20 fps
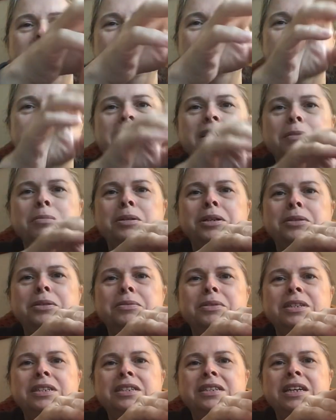A&W in
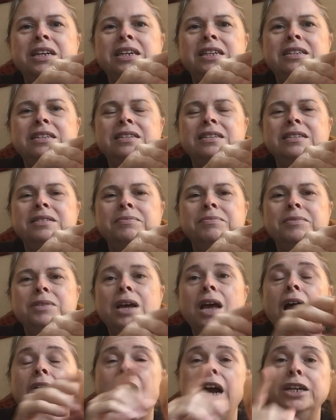the States.
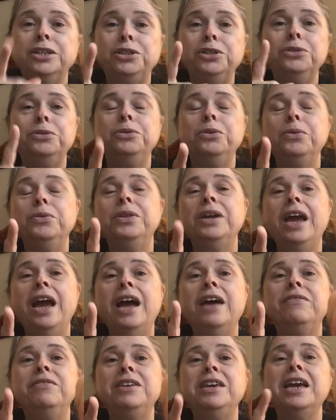I do know they
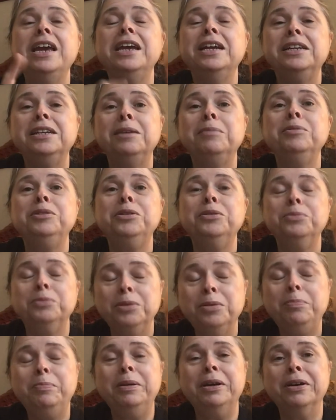have the A&W
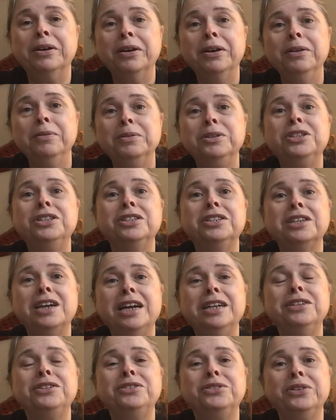root beer, which is
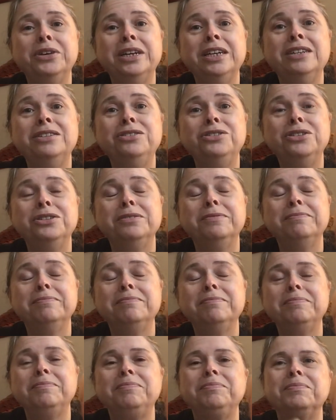kind of strange,
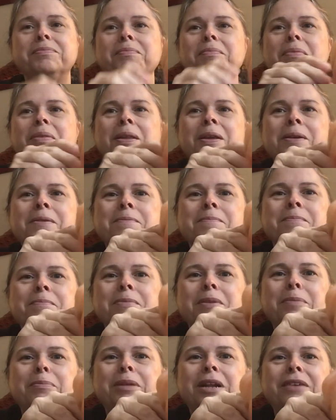
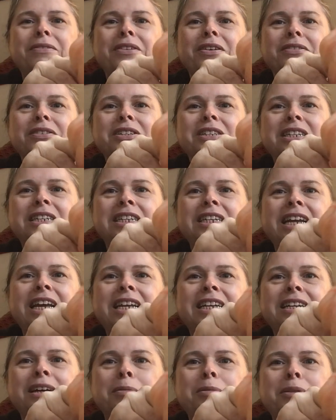but I've never seen an
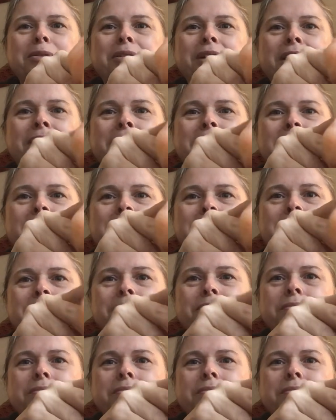A&W down there.